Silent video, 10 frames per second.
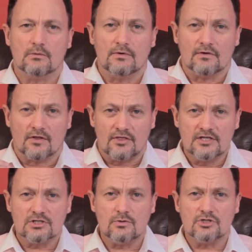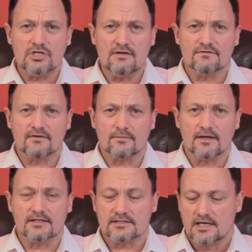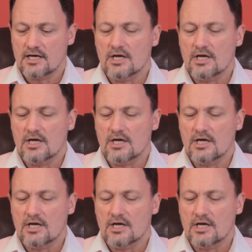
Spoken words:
We've got things to achieve from this.